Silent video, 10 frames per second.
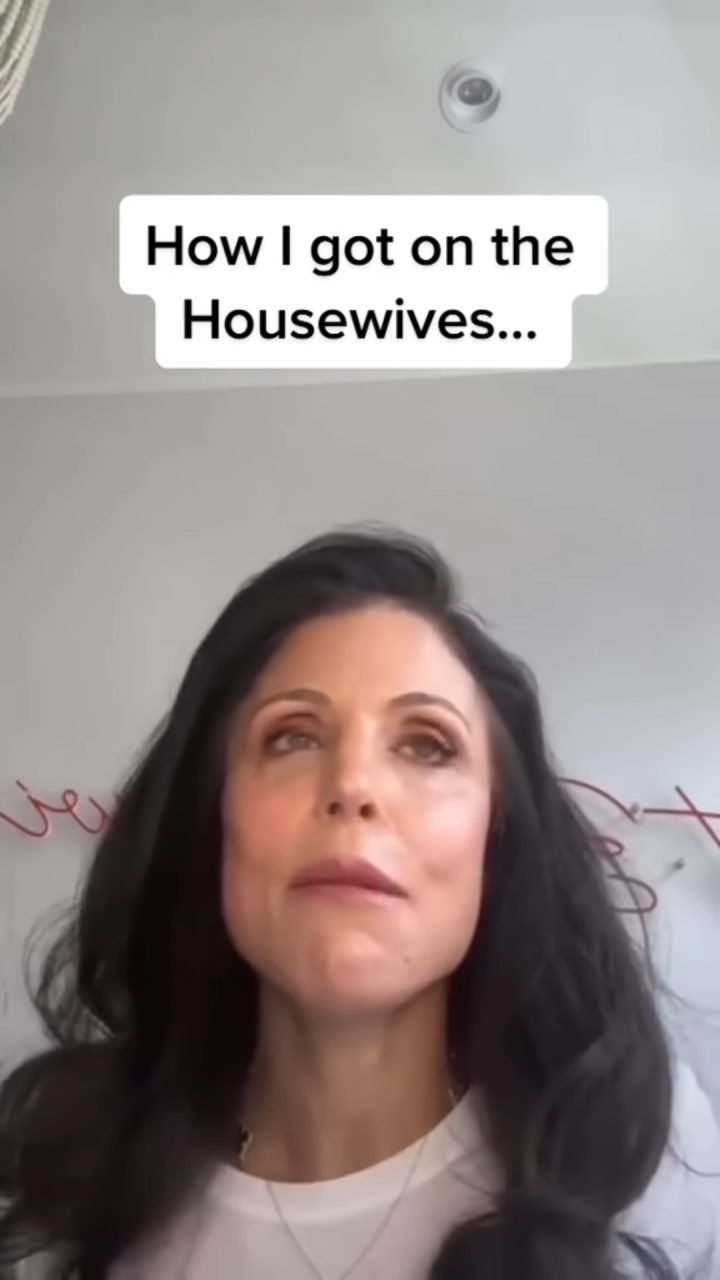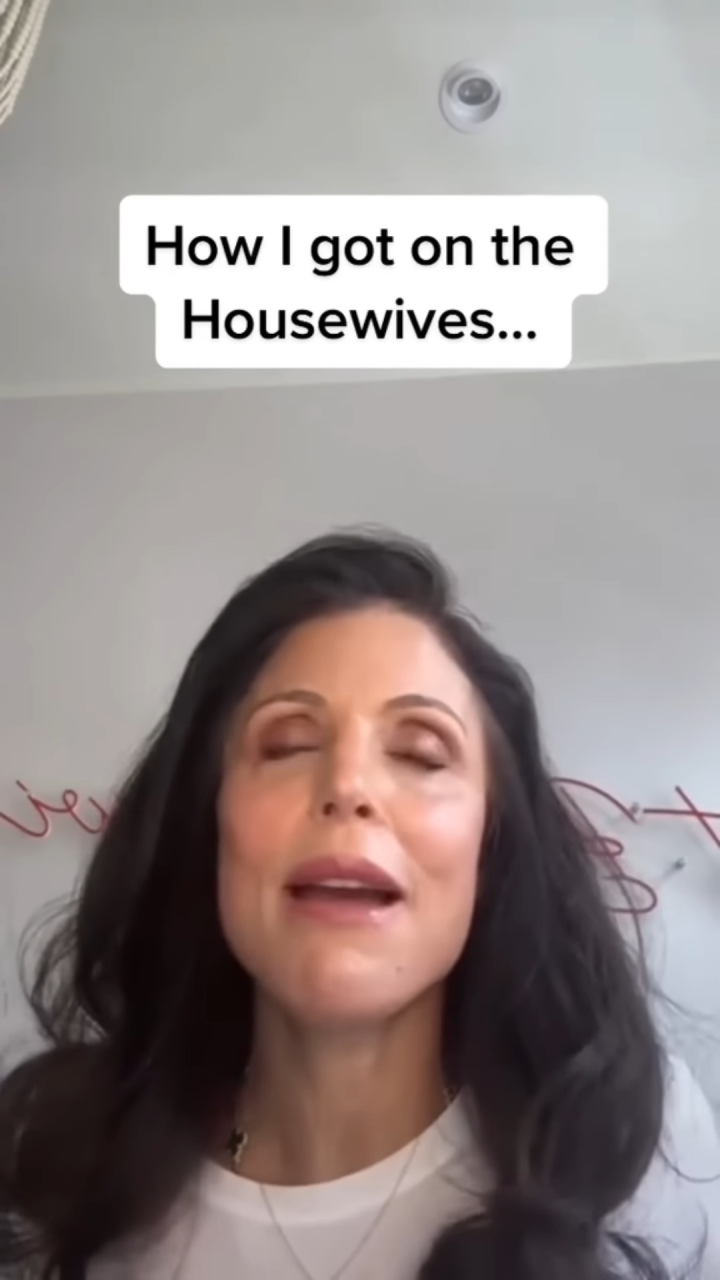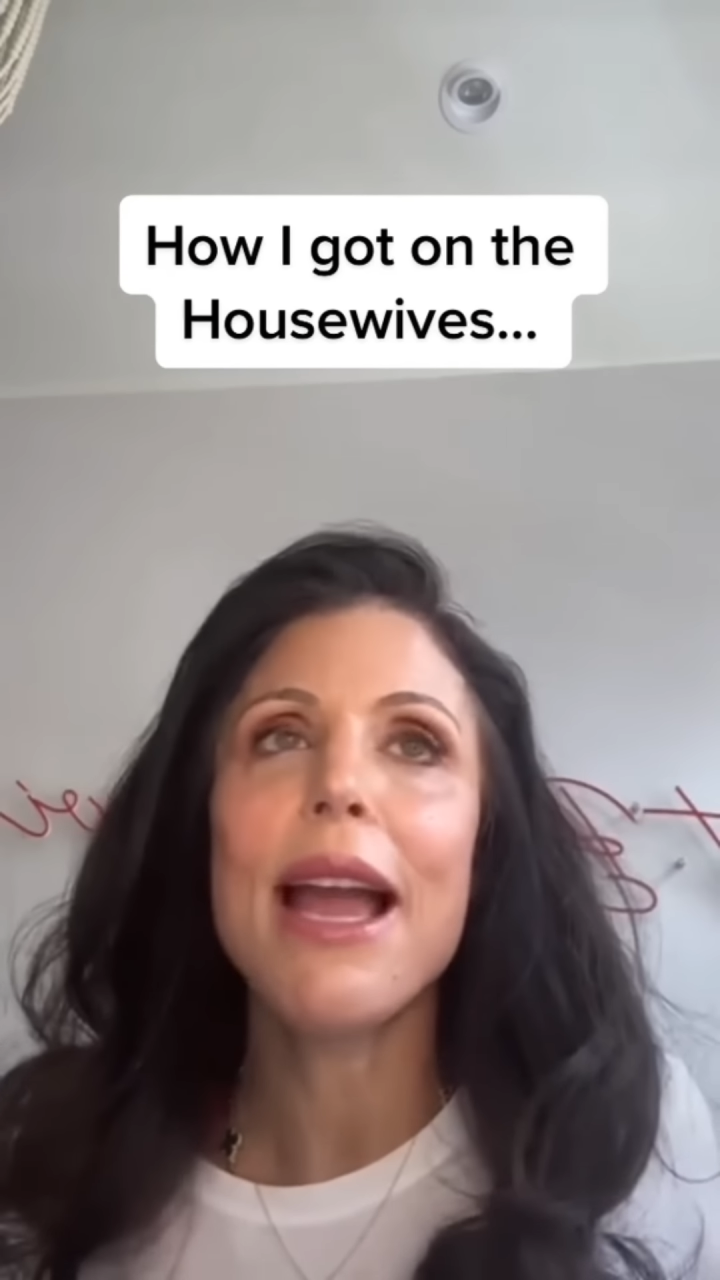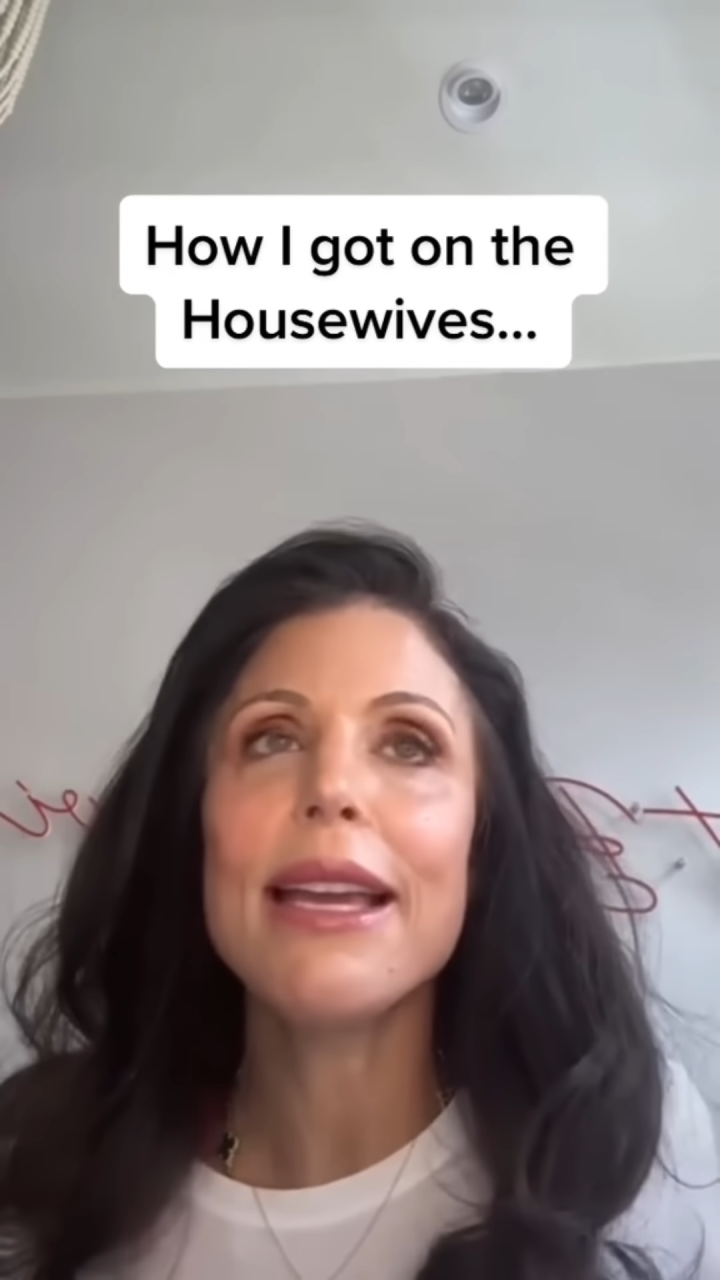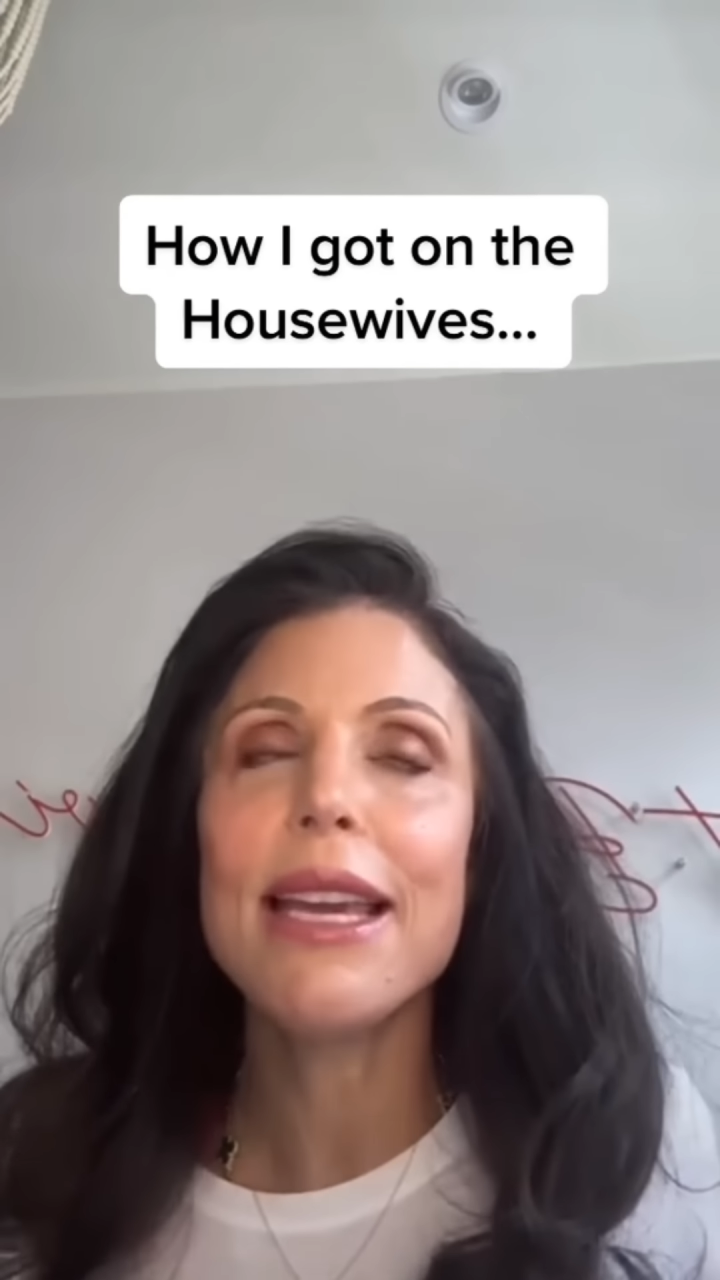in my
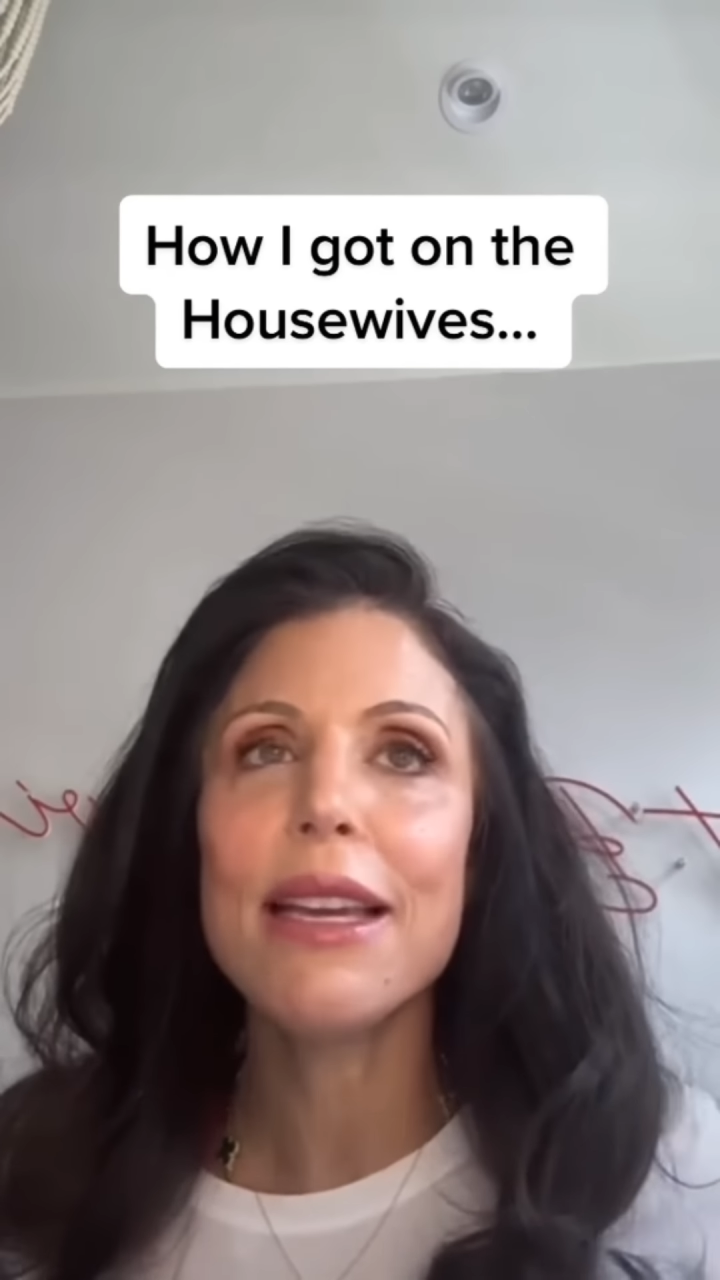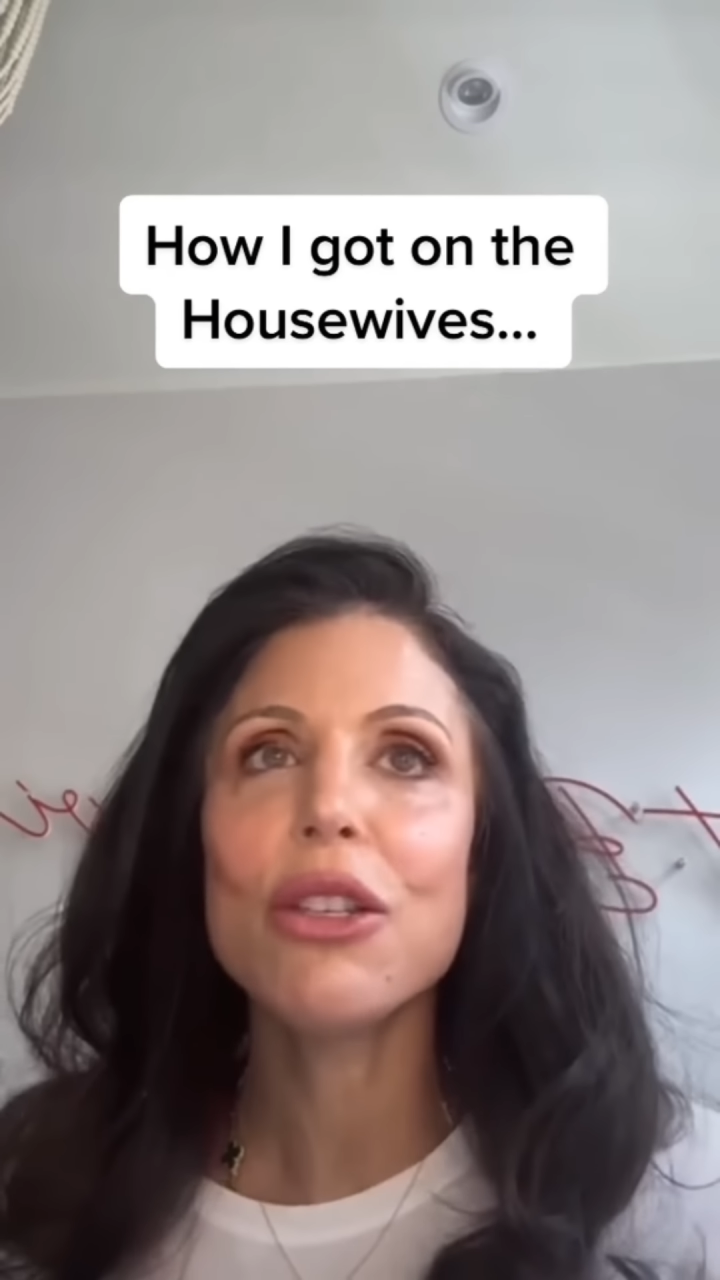IKEA